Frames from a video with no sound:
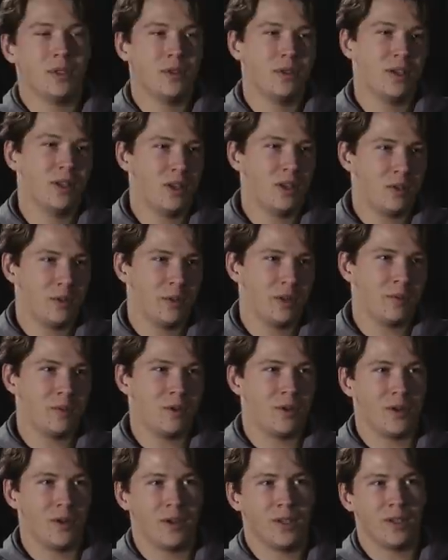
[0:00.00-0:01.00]
do a little bit
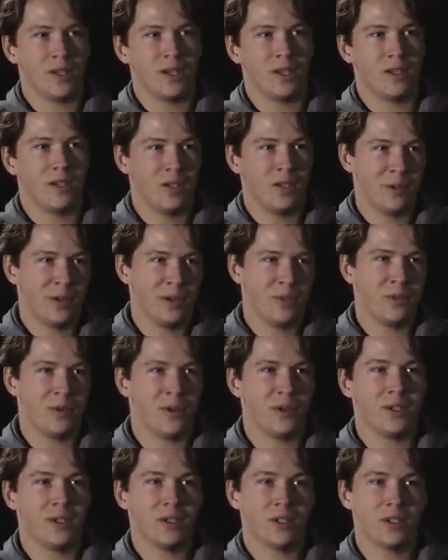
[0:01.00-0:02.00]
more and then a little bit
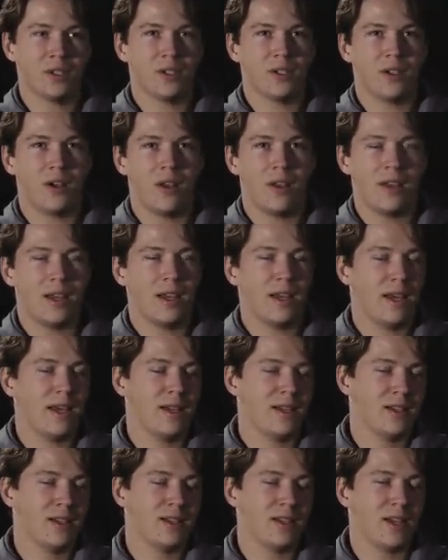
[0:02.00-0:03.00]
more, and just all that
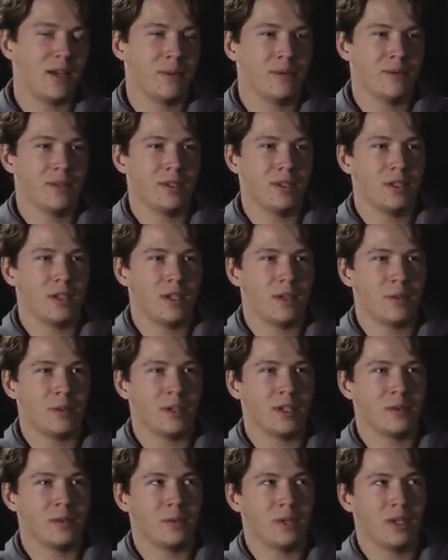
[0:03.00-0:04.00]
adding on top of each other
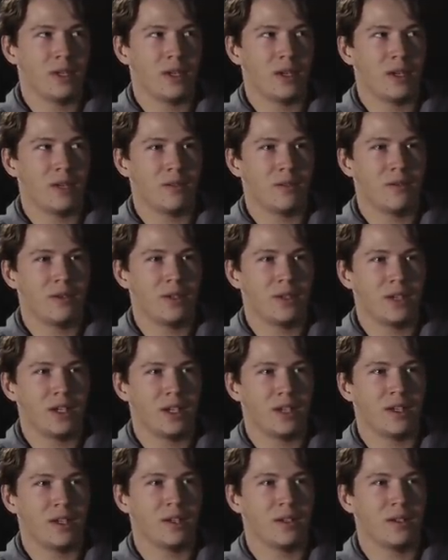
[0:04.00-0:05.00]
makes me feel
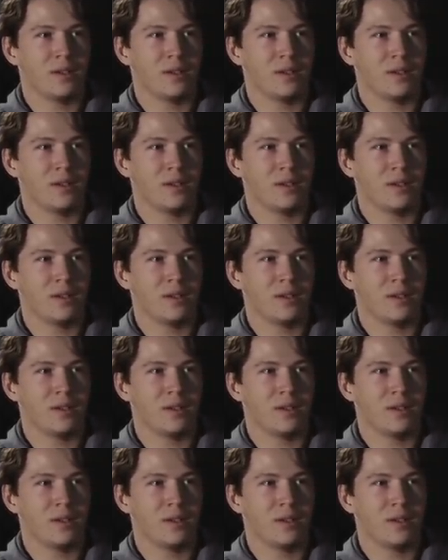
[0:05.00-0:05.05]
good.